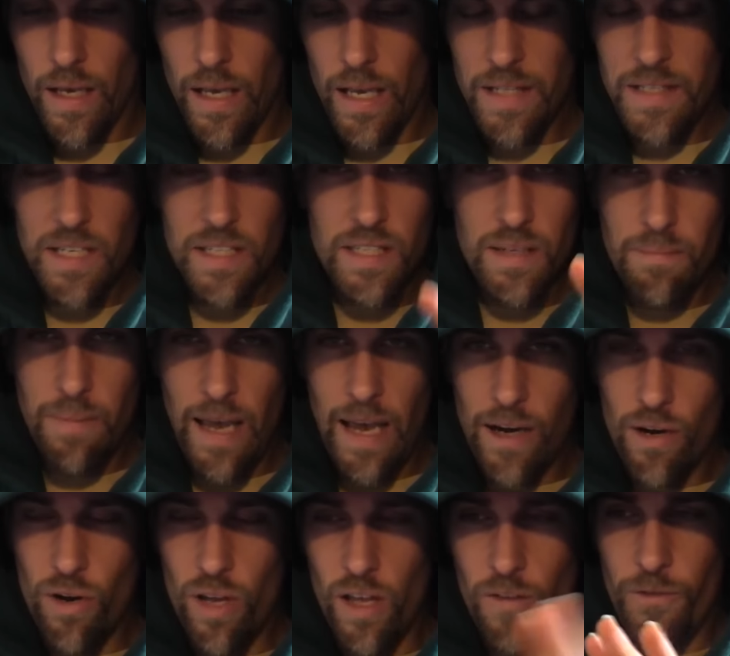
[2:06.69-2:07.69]
It doesn't
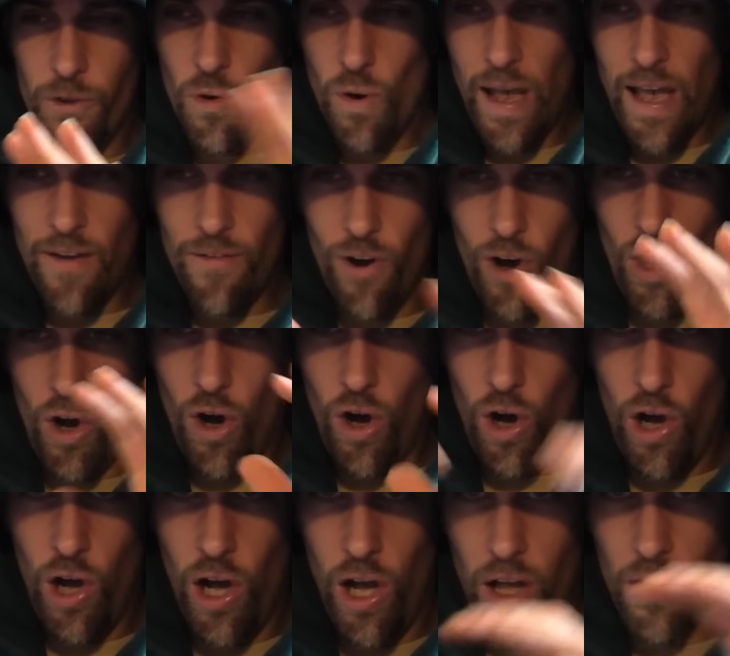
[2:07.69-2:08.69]
matter if you have
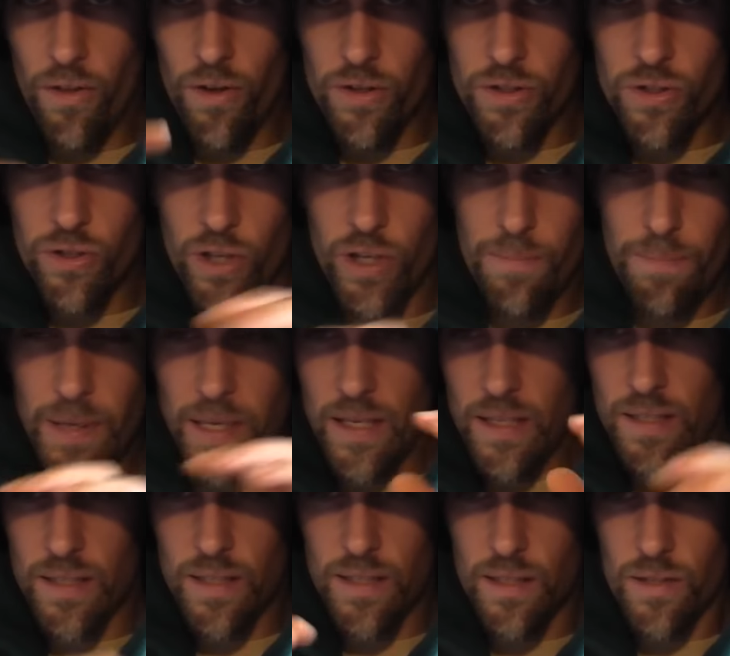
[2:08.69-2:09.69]
all those good
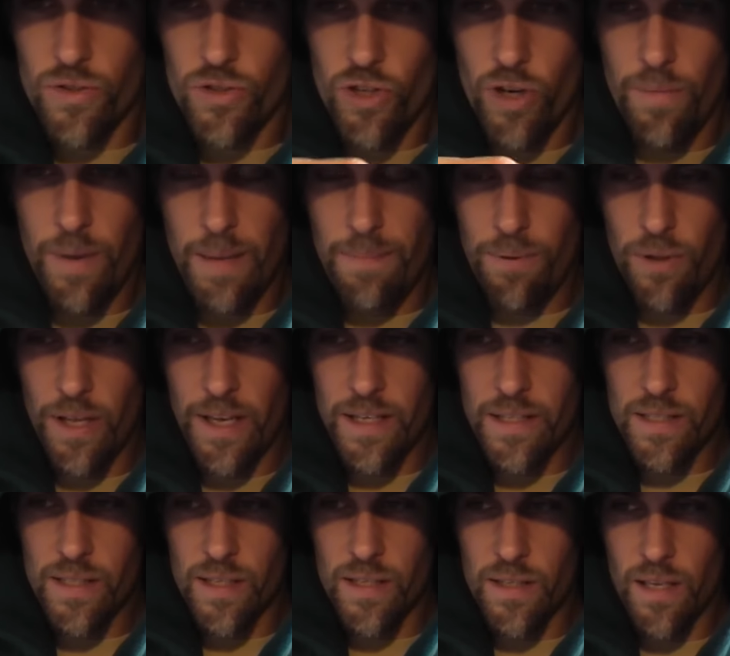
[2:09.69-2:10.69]
pieces in so many
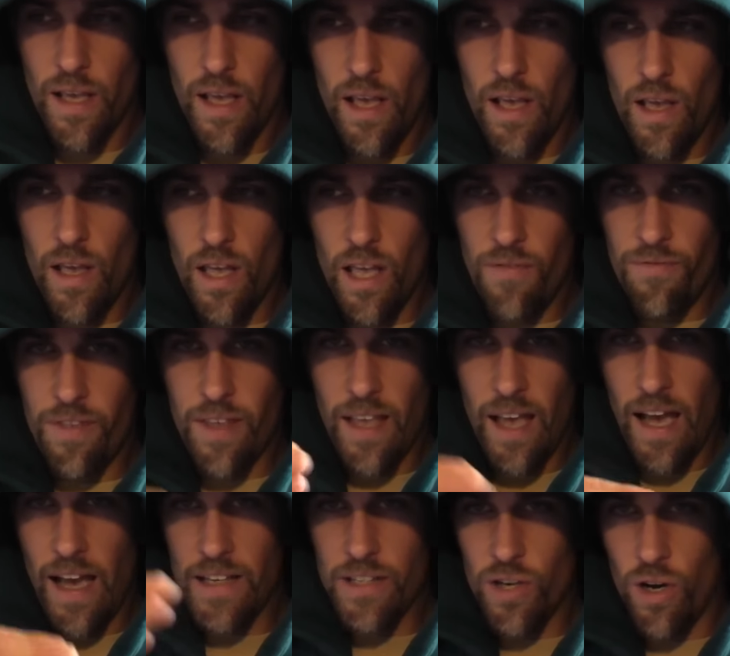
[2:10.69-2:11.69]
places if the
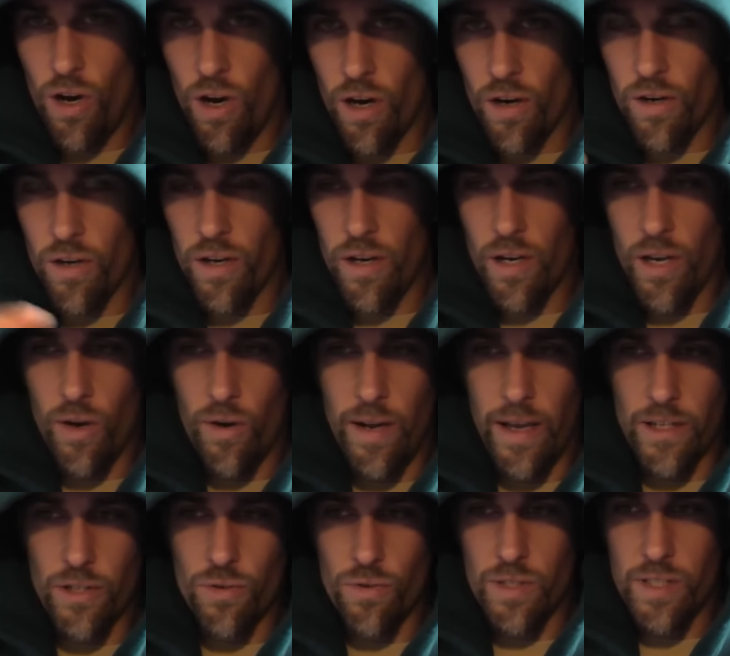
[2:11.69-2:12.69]
guys aren't going to go an
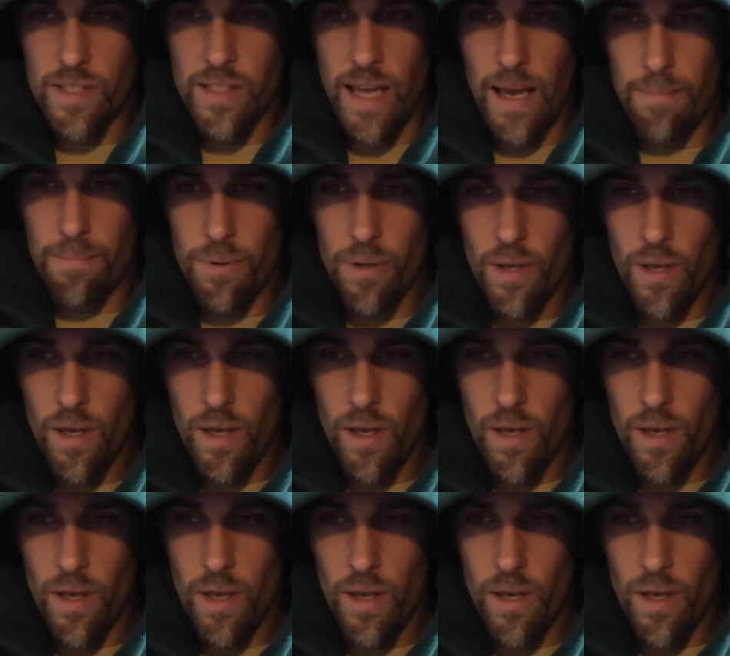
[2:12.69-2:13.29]
extra step.